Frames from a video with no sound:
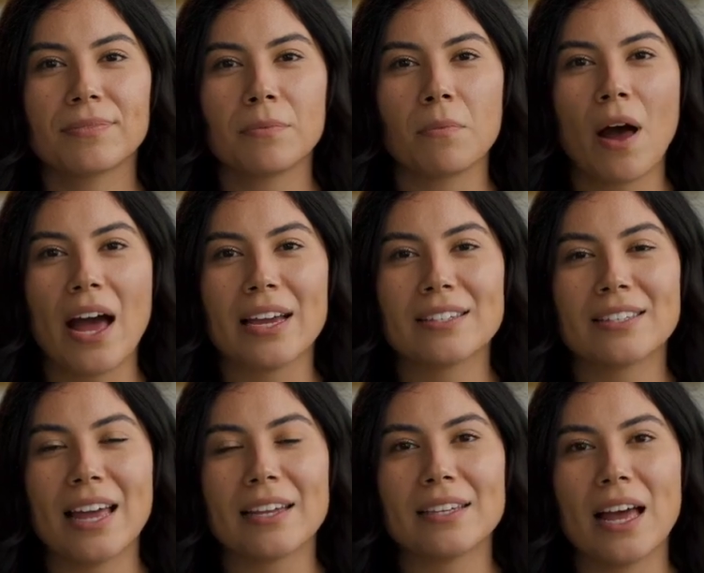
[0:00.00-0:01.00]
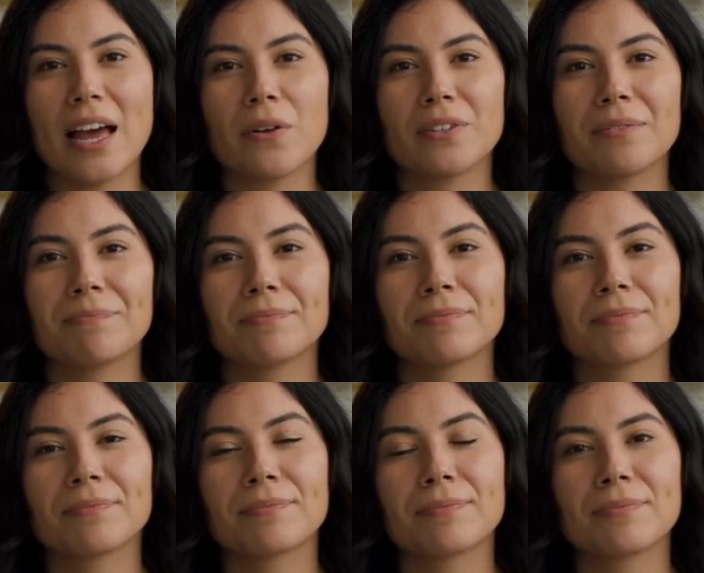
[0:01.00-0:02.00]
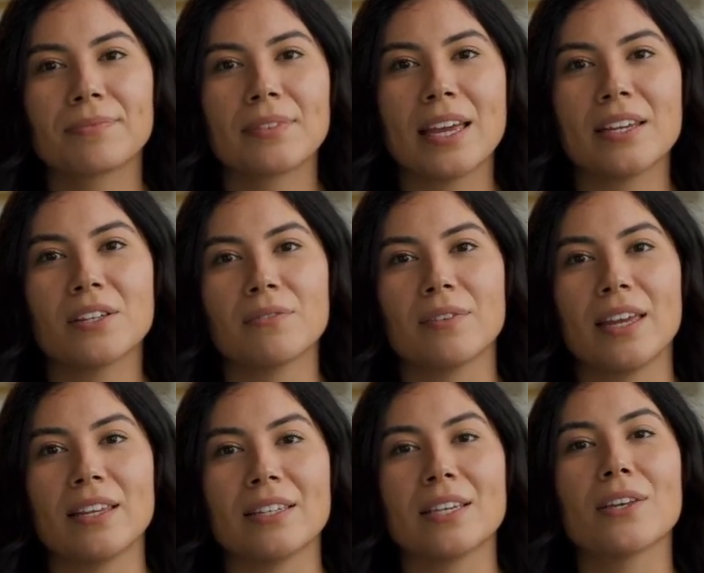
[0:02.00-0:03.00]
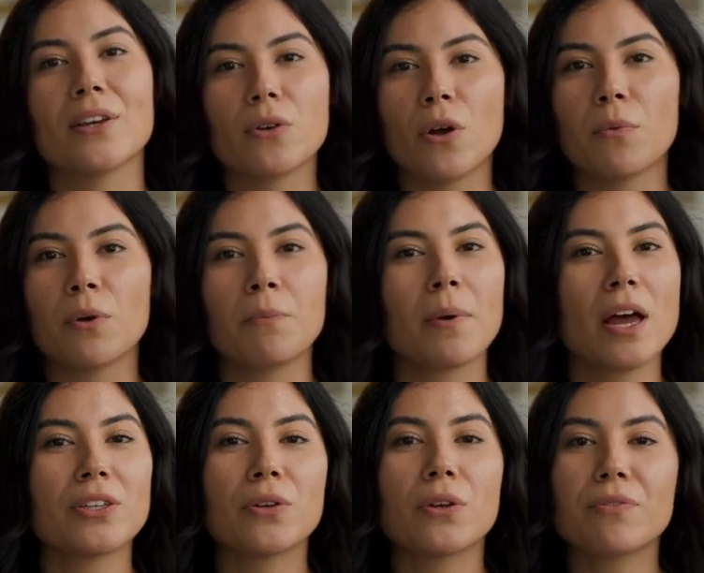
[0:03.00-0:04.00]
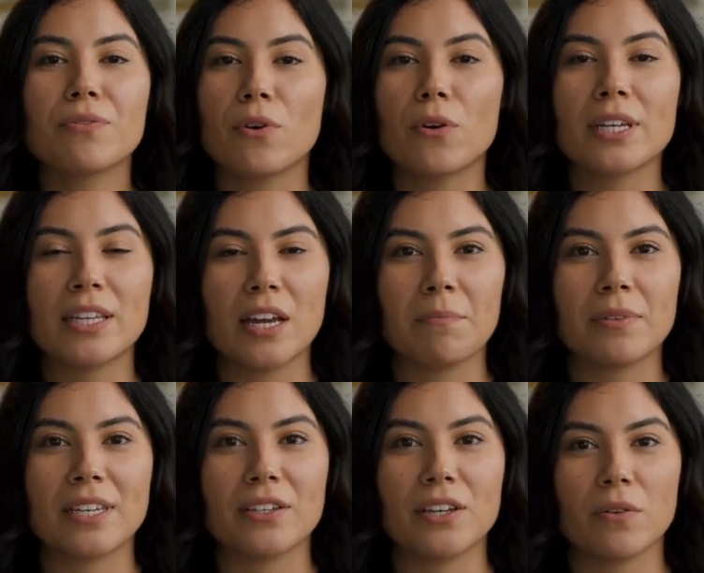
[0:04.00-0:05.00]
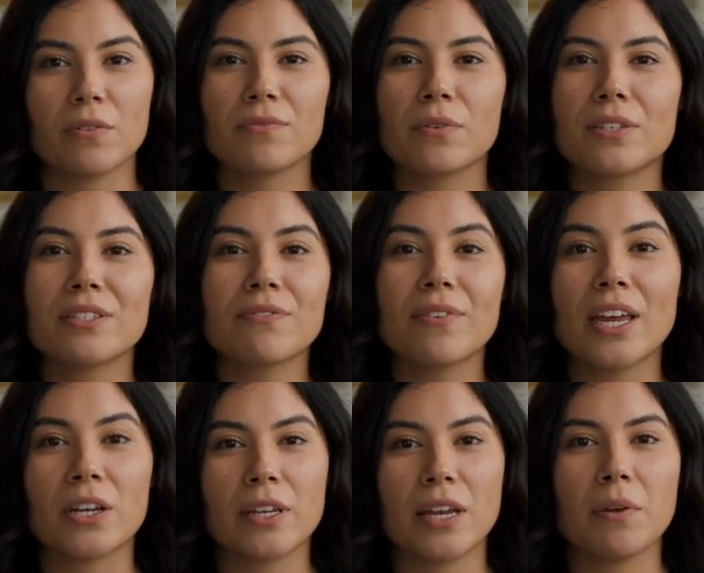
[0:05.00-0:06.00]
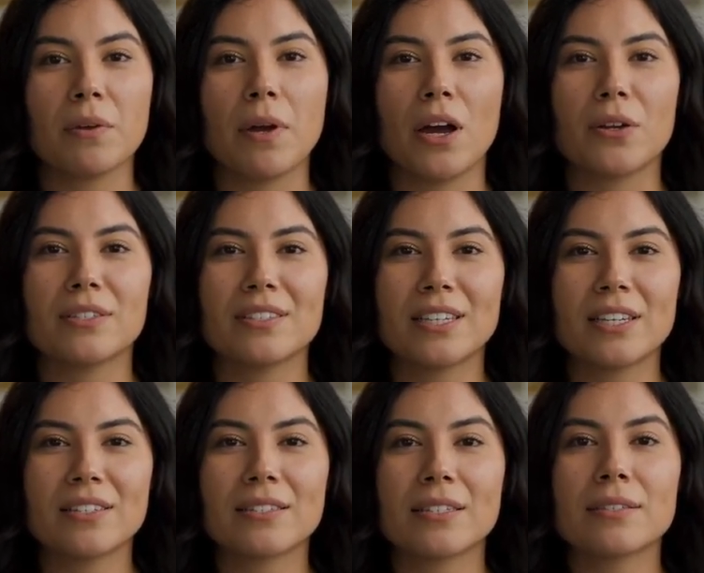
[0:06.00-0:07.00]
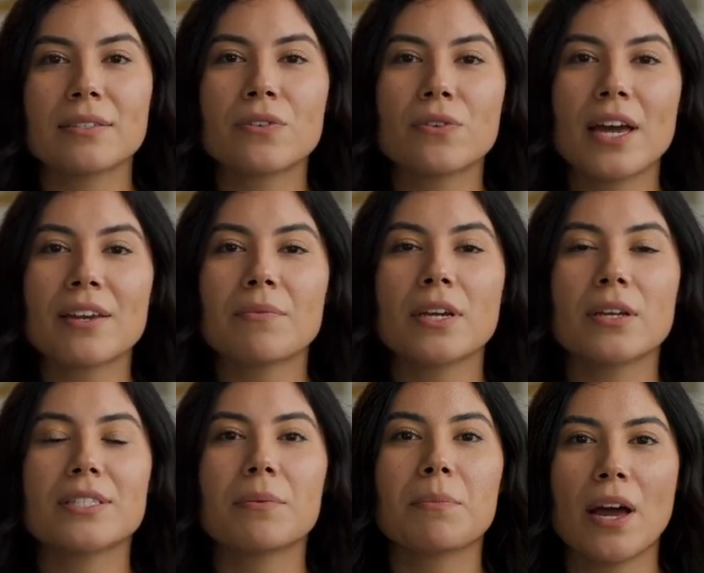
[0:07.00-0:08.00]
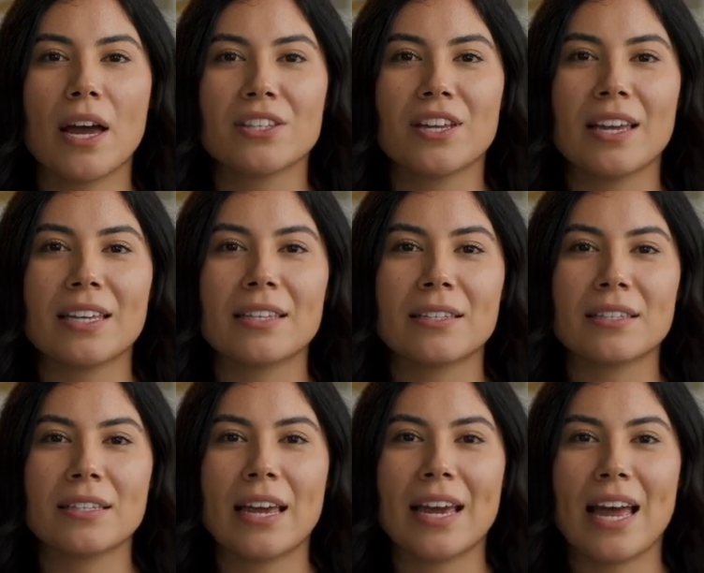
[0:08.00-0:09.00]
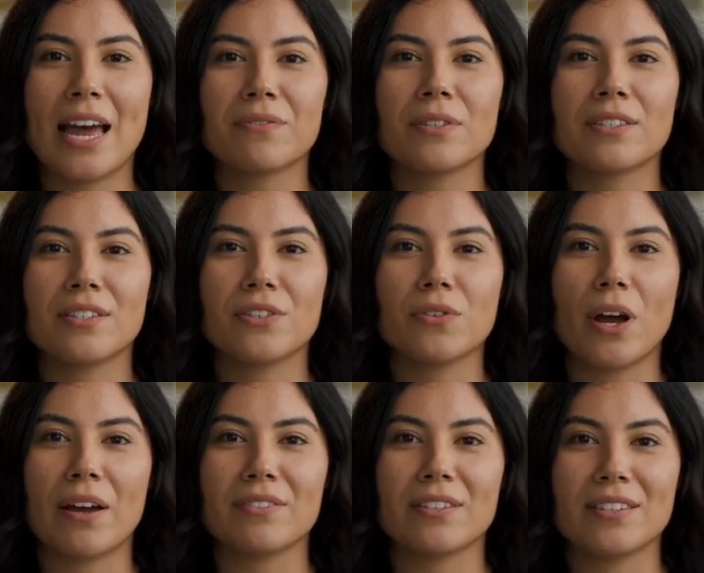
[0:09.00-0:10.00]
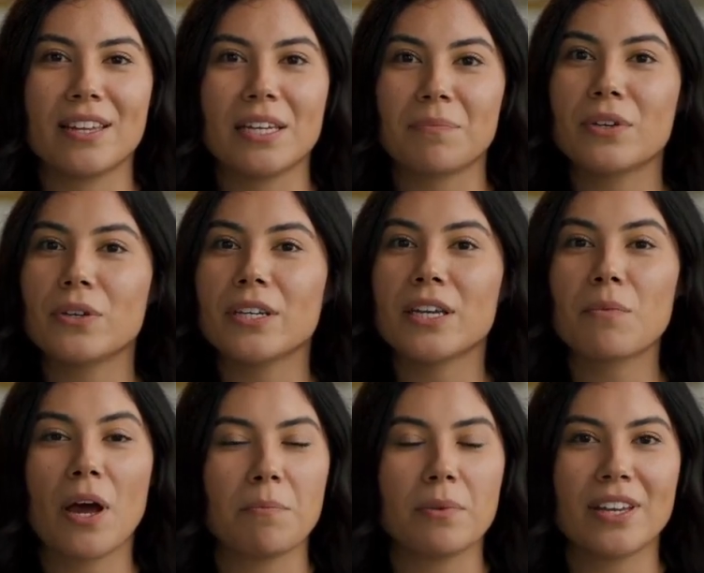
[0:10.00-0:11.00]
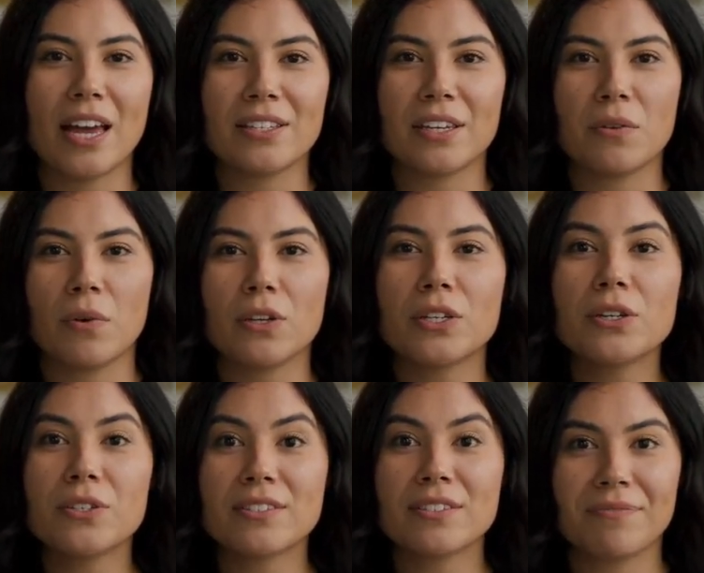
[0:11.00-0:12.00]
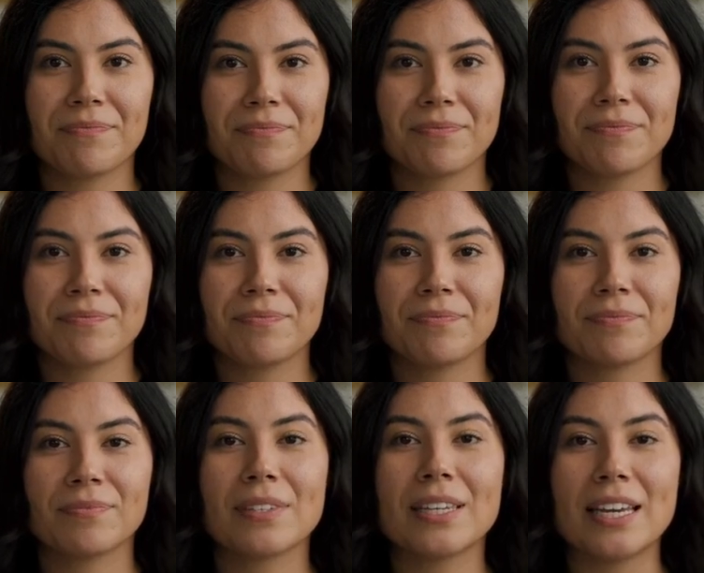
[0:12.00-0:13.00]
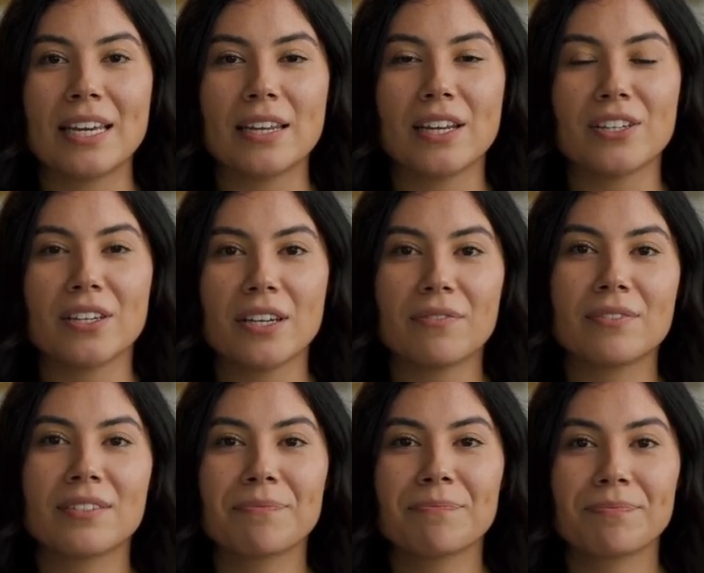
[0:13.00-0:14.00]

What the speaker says: Why it stands out. Interface is a global modular flooring company known for its fair labor policies, transparent supply chain, and efforts to drive sustainability while protecting workers. Key initiatives.